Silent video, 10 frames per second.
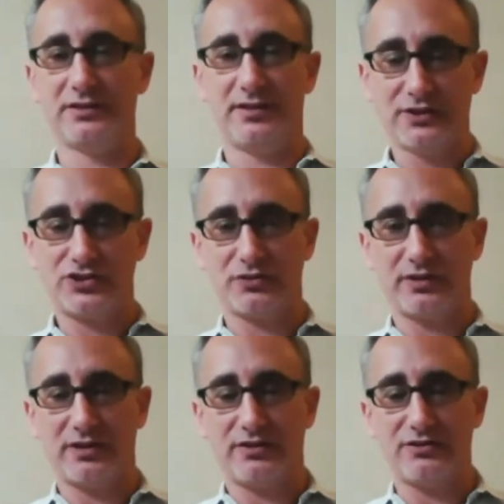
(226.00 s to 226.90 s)

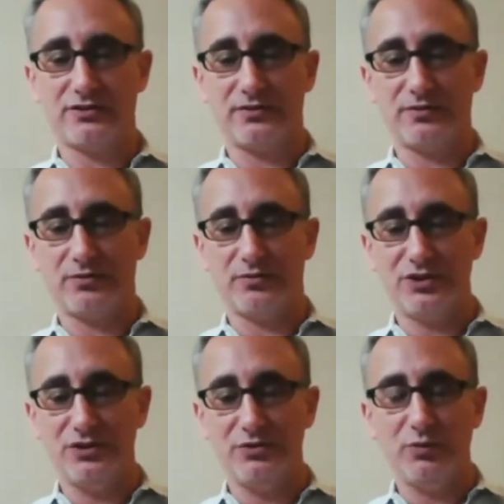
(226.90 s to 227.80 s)
So
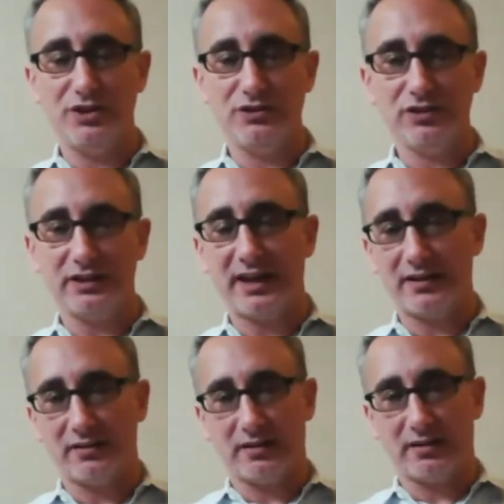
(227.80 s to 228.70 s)
when you
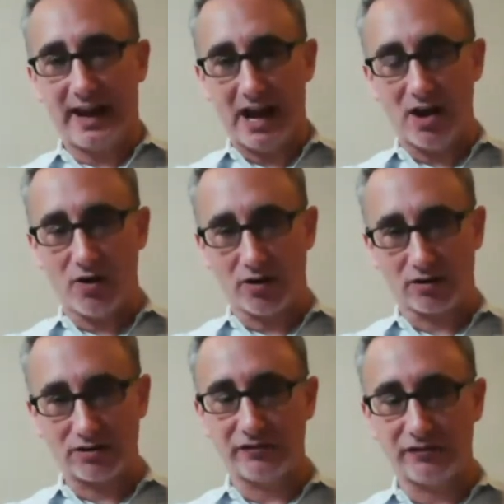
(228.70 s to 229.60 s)
look at how
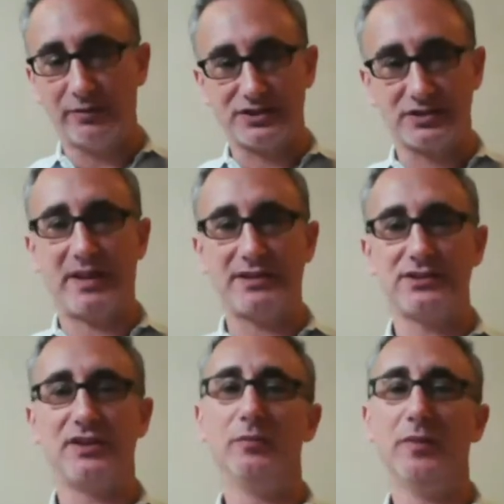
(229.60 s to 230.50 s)
our government
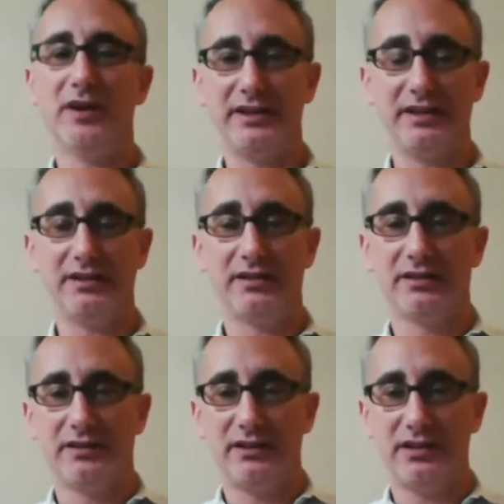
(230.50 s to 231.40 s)
spends their money,
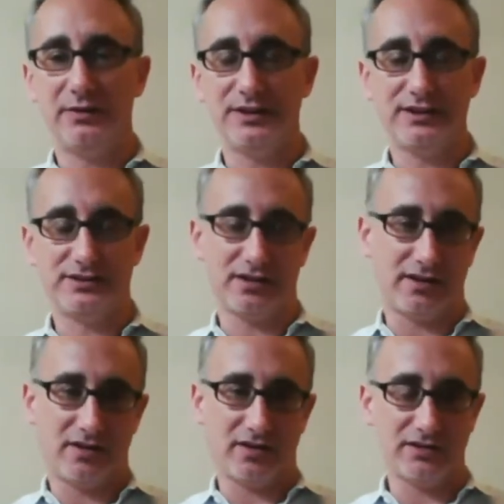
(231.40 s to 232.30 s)

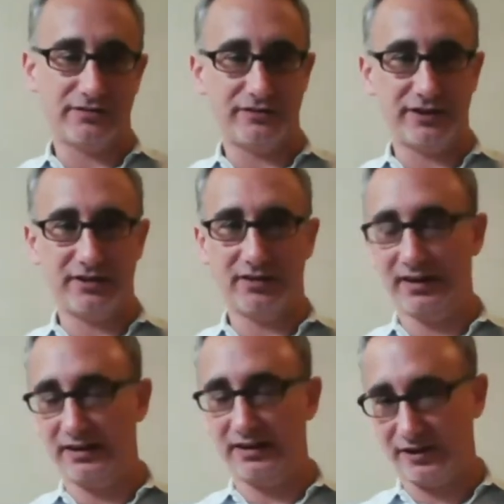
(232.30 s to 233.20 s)
it's not hard to
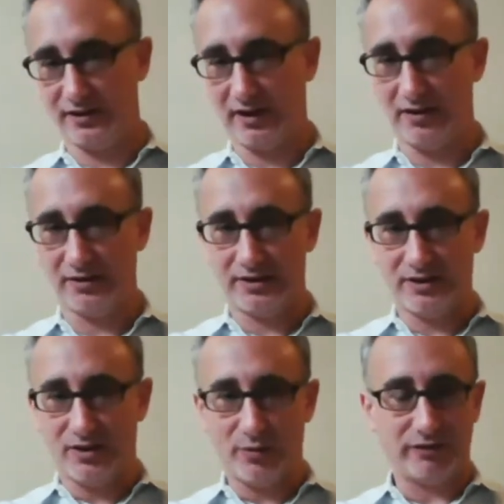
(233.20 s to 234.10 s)
figure
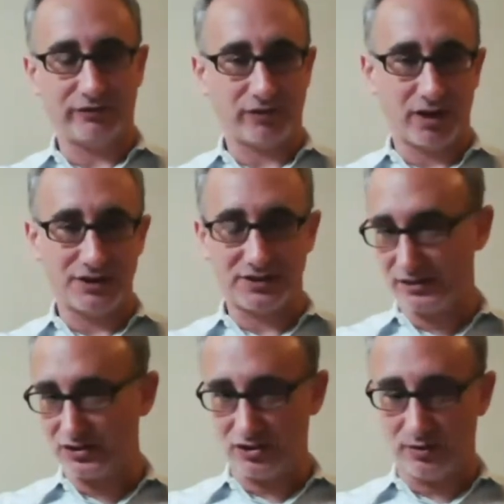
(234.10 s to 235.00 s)
out where
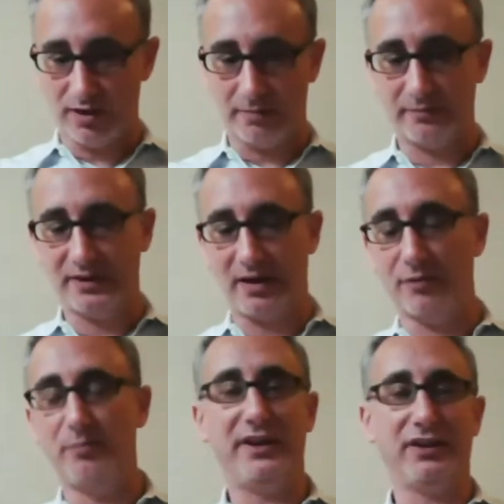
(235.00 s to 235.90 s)
fraud's going to show up.
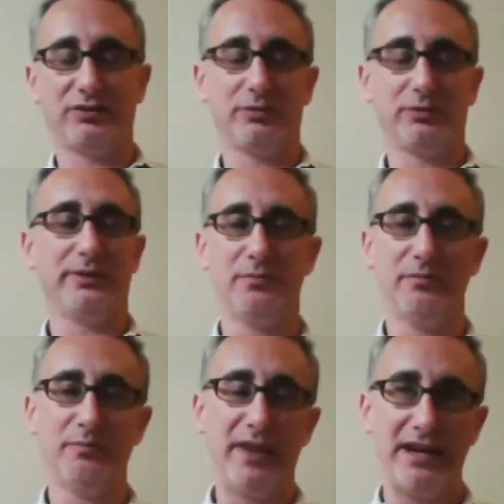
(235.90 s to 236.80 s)
Our biggest, really
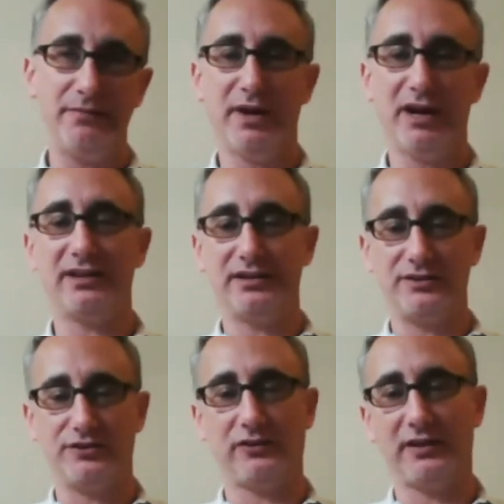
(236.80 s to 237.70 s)
the main
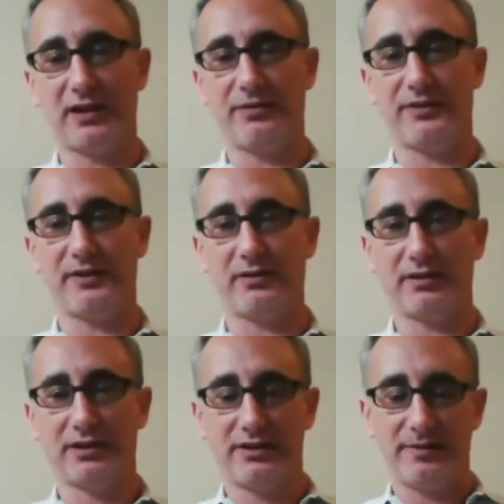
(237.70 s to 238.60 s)
bucket that you see out
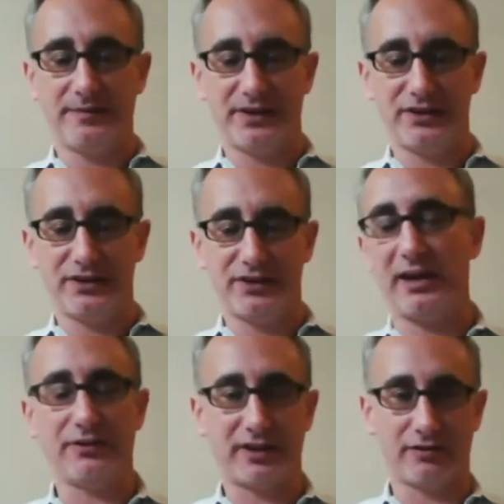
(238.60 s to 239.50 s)
there is
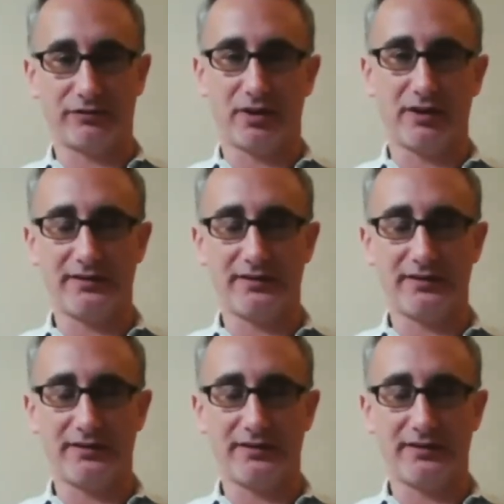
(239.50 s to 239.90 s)
really healthcare